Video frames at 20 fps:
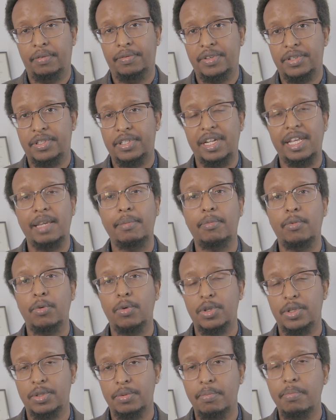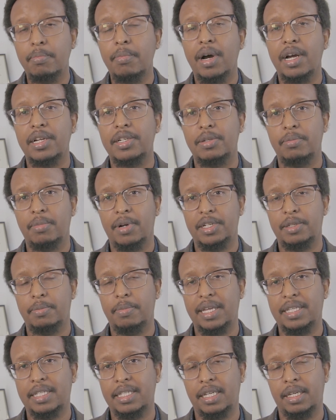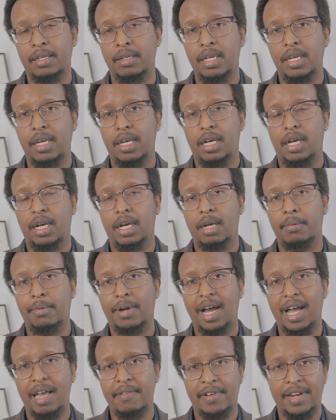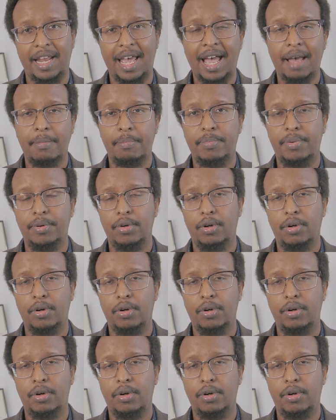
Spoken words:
of the sleep was much, much better. I have an app